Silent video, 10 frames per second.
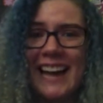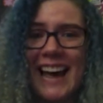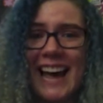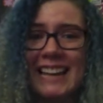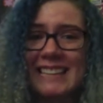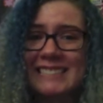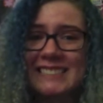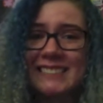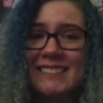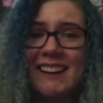and
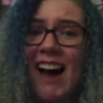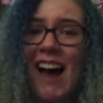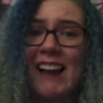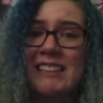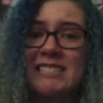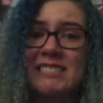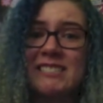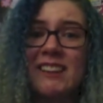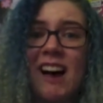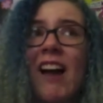I
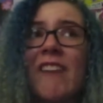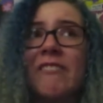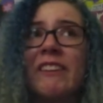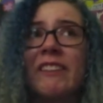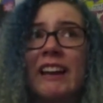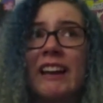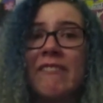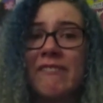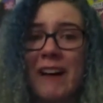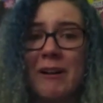feel like I
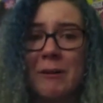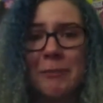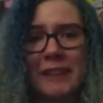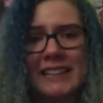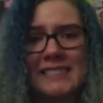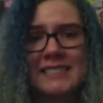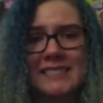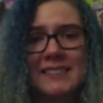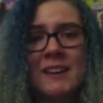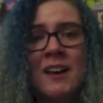found a place
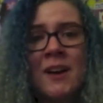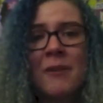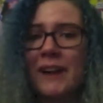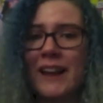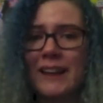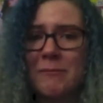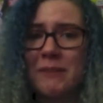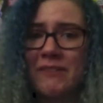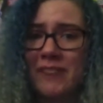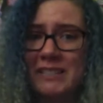where I can
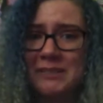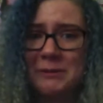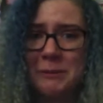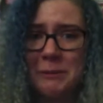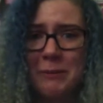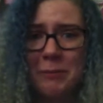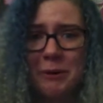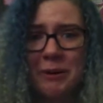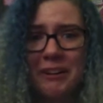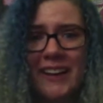be friends with
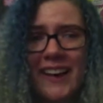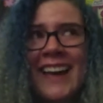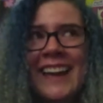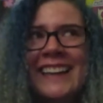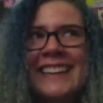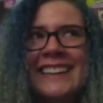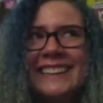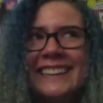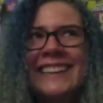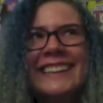people.
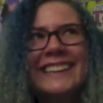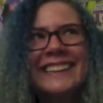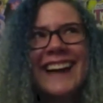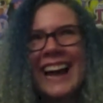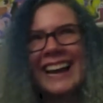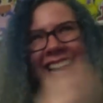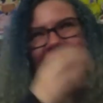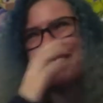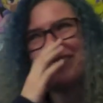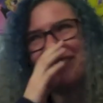I
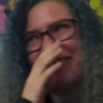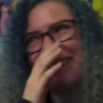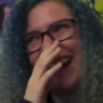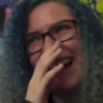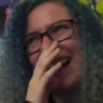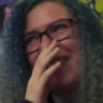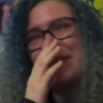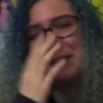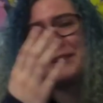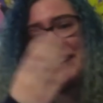can't believe I'm crying. I'm
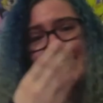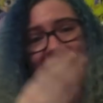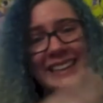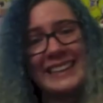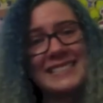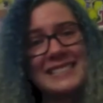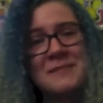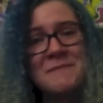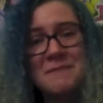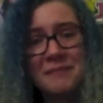so ridiculous.
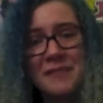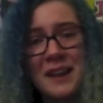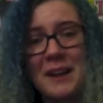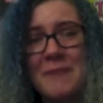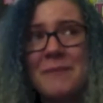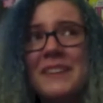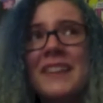And